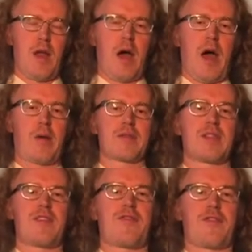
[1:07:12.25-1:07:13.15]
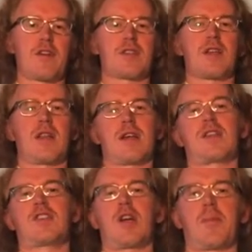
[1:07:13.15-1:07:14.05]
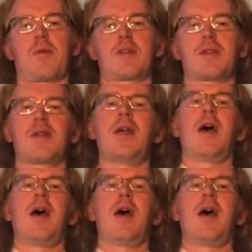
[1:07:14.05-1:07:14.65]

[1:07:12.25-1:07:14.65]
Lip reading: I was the first elected chairperson,